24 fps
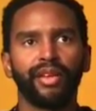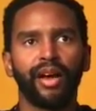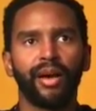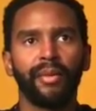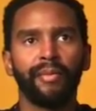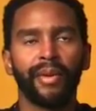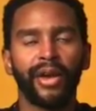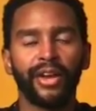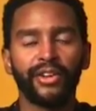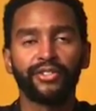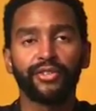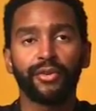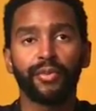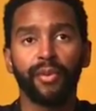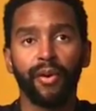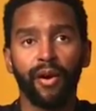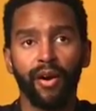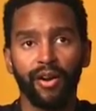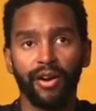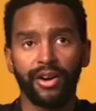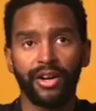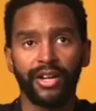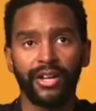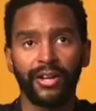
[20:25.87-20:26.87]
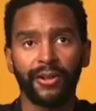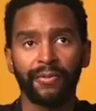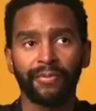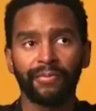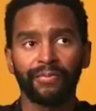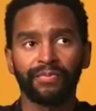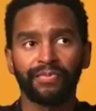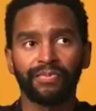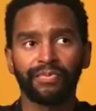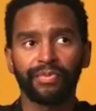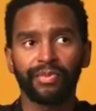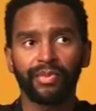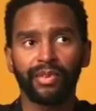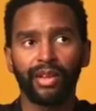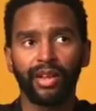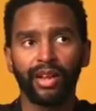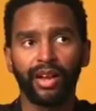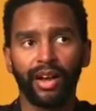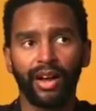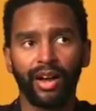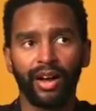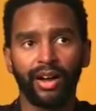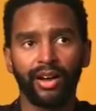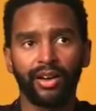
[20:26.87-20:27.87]
a major party,
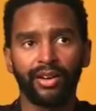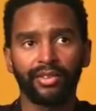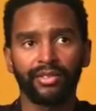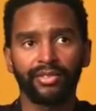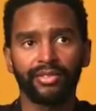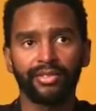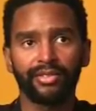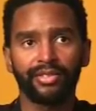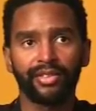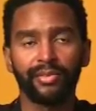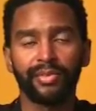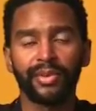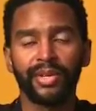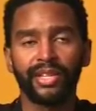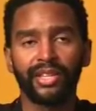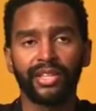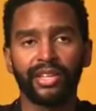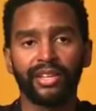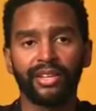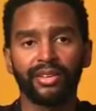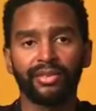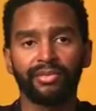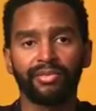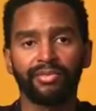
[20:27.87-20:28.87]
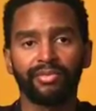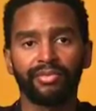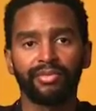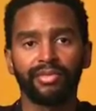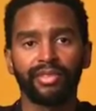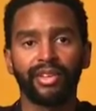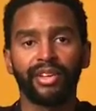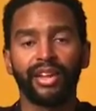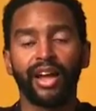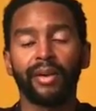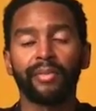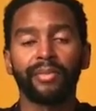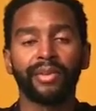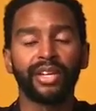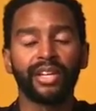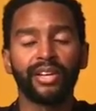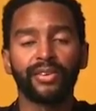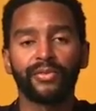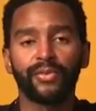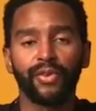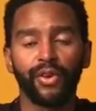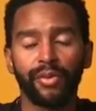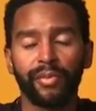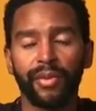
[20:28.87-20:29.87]
to be the nominee
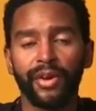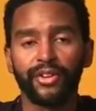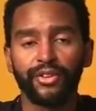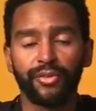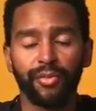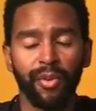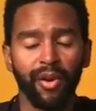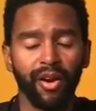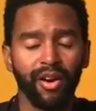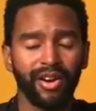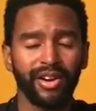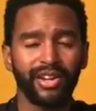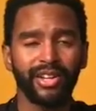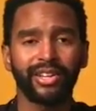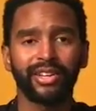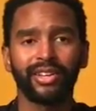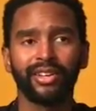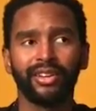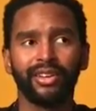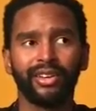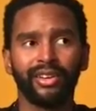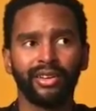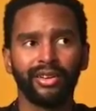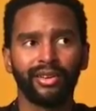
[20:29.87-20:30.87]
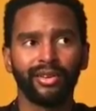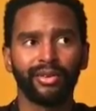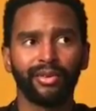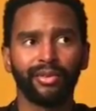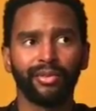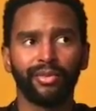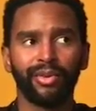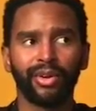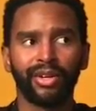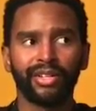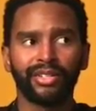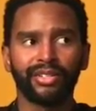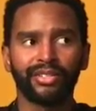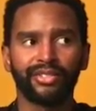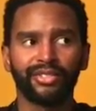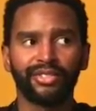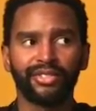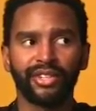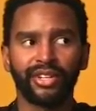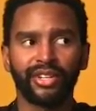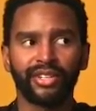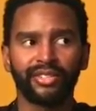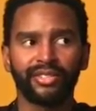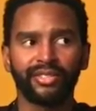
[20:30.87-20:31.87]
for a major party, was
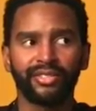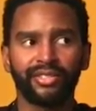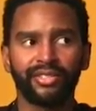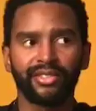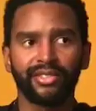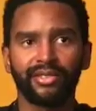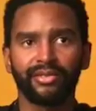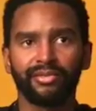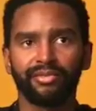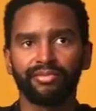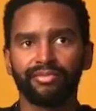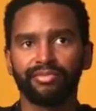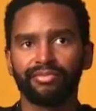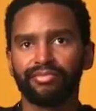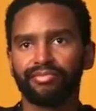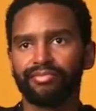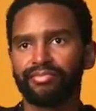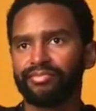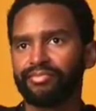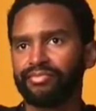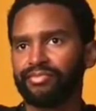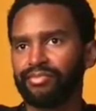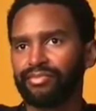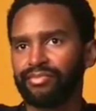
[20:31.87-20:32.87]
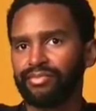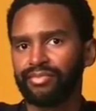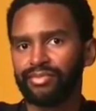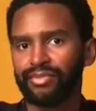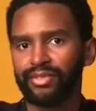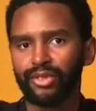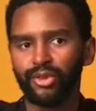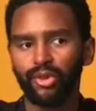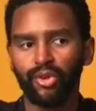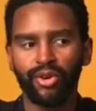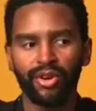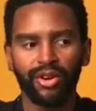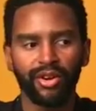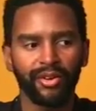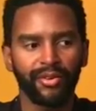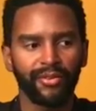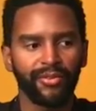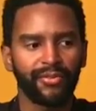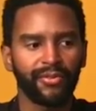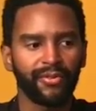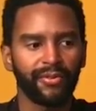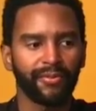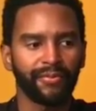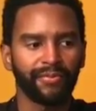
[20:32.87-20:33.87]
just sort
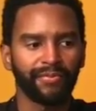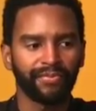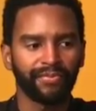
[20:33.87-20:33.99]
of